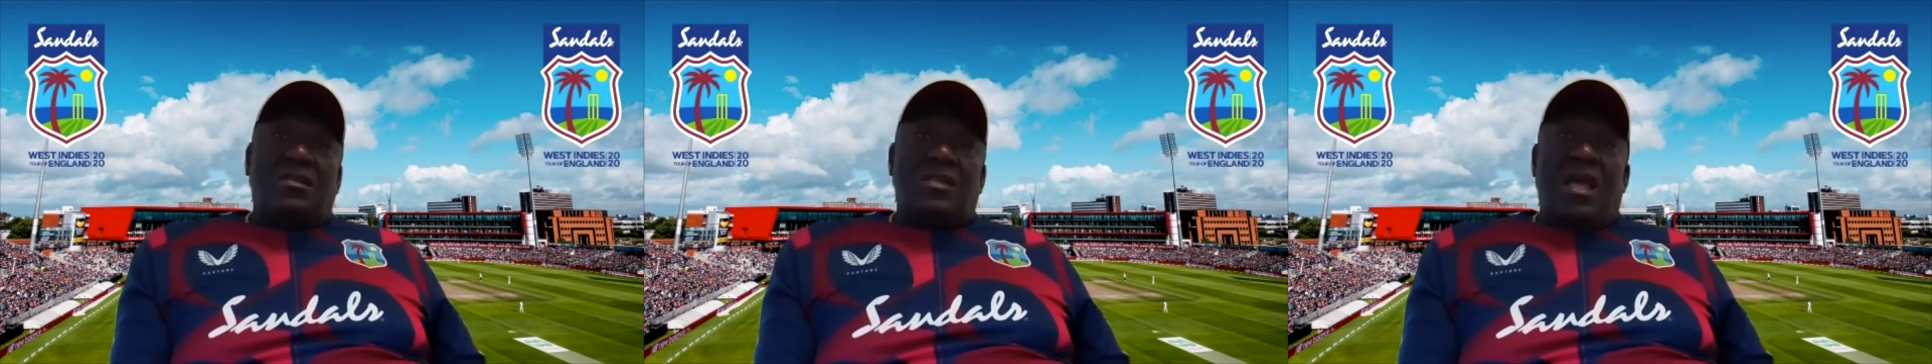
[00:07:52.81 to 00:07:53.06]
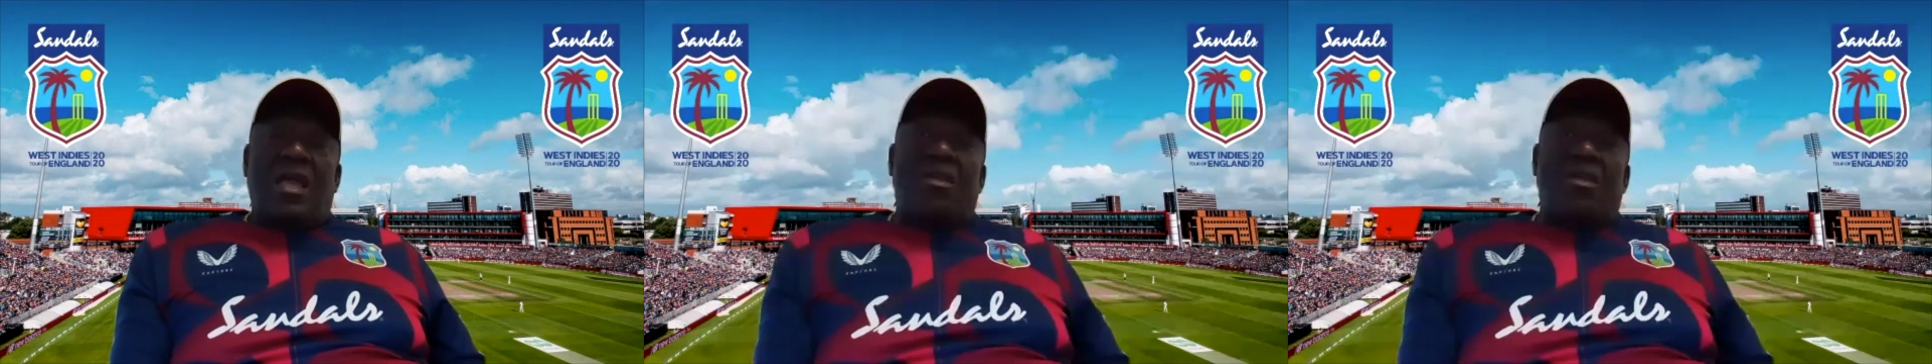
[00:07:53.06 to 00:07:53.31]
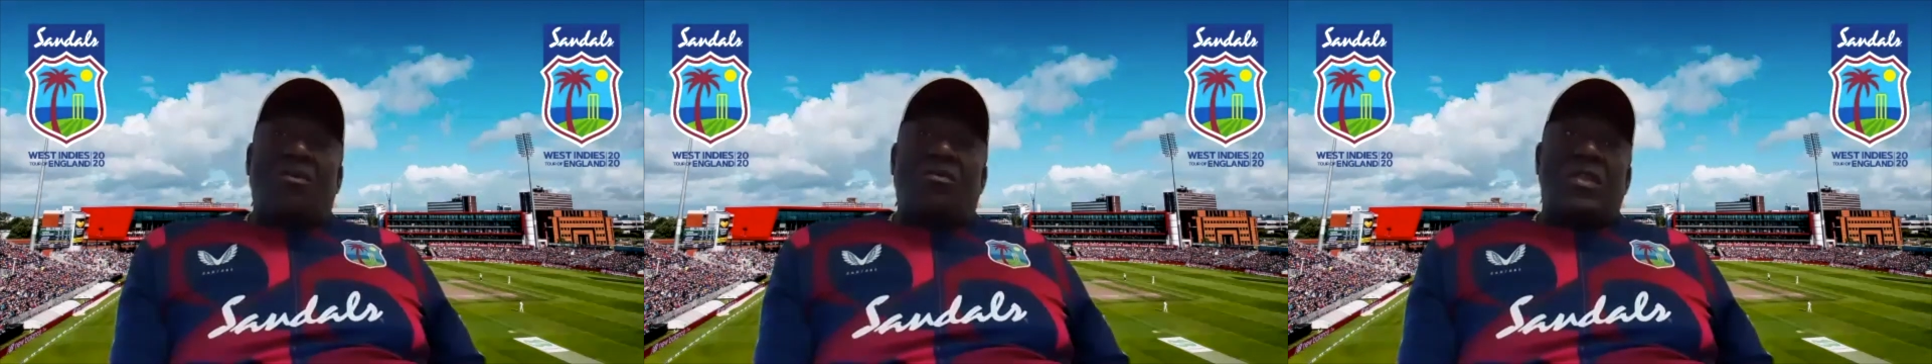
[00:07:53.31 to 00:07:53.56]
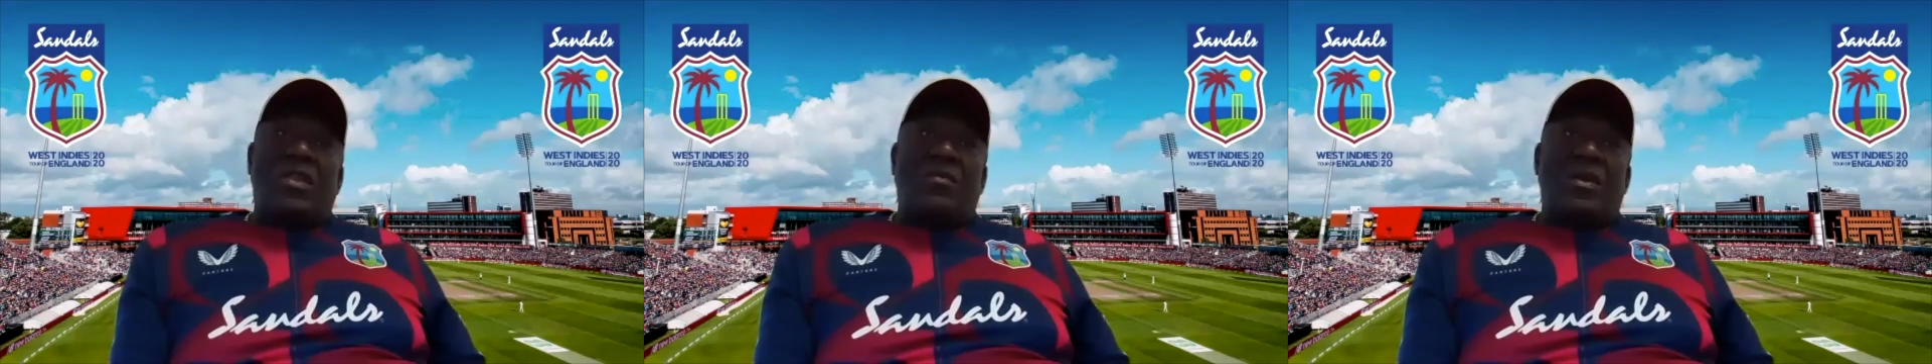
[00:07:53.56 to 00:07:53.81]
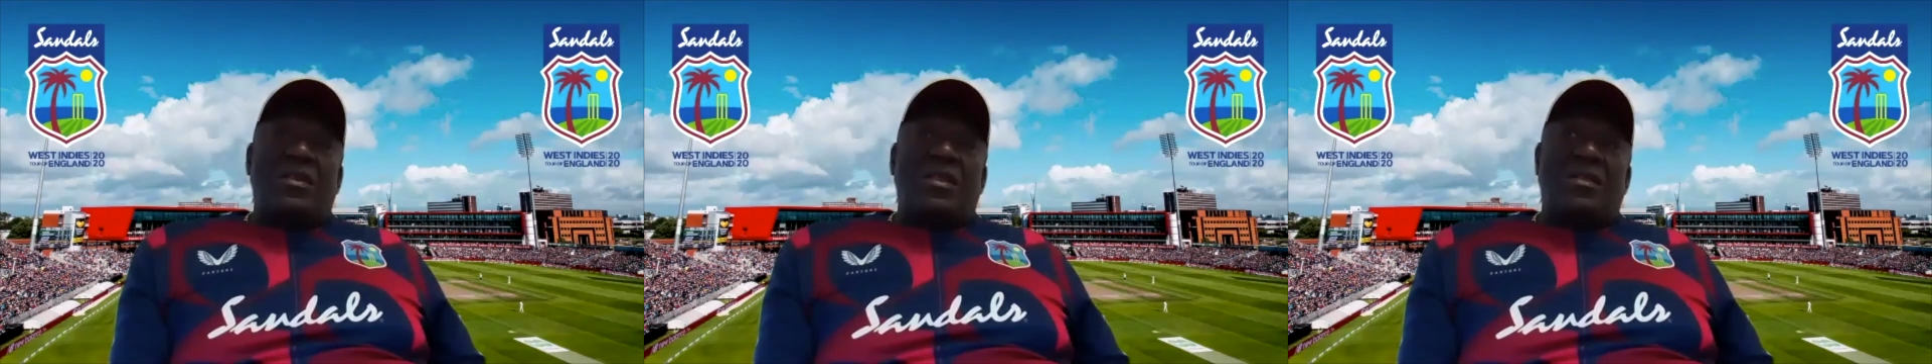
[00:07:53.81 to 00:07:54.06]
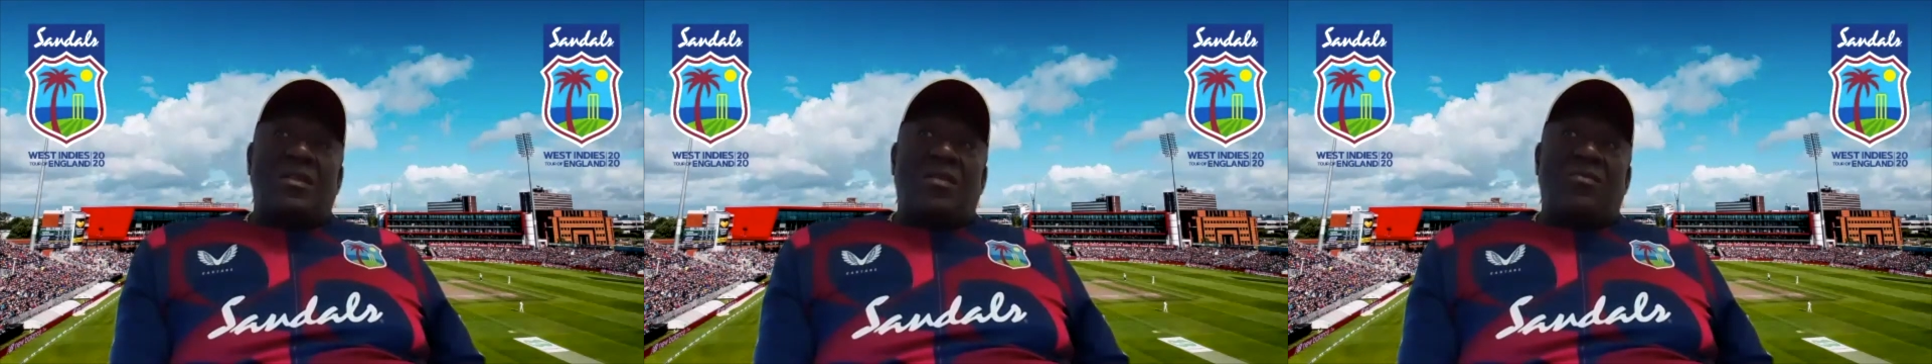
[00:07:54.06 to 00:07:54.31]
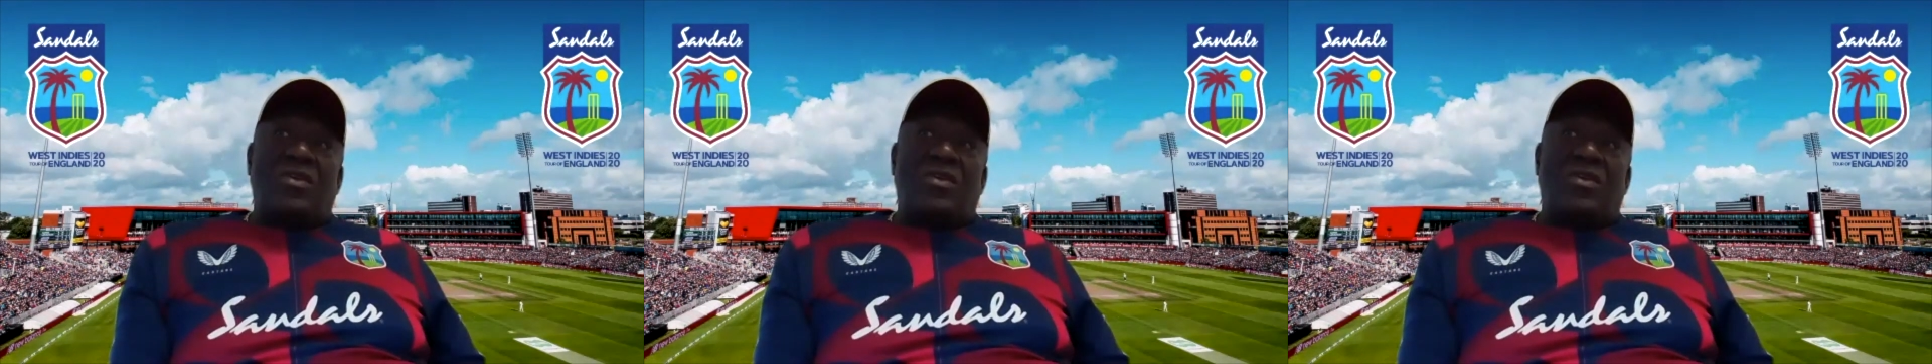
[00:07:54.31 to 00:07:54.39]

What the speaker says: dialogue with him, and